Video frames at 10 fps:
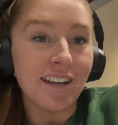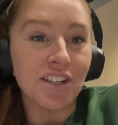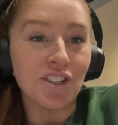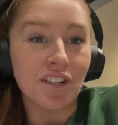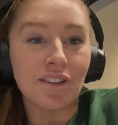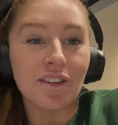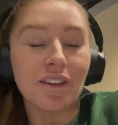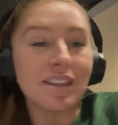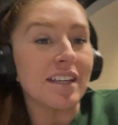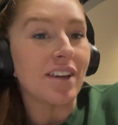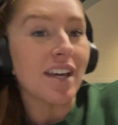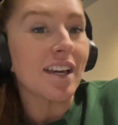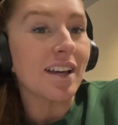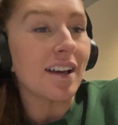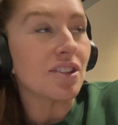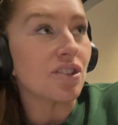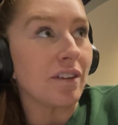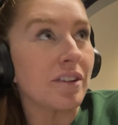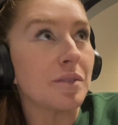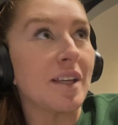It's just leaving a
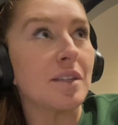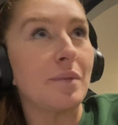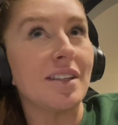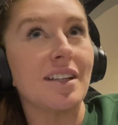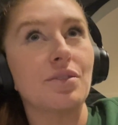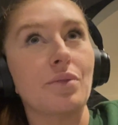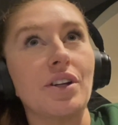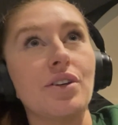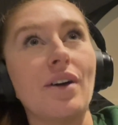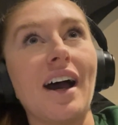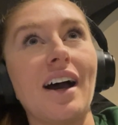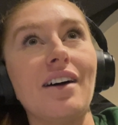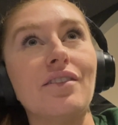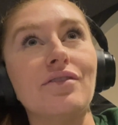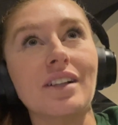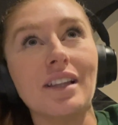service-based business where you have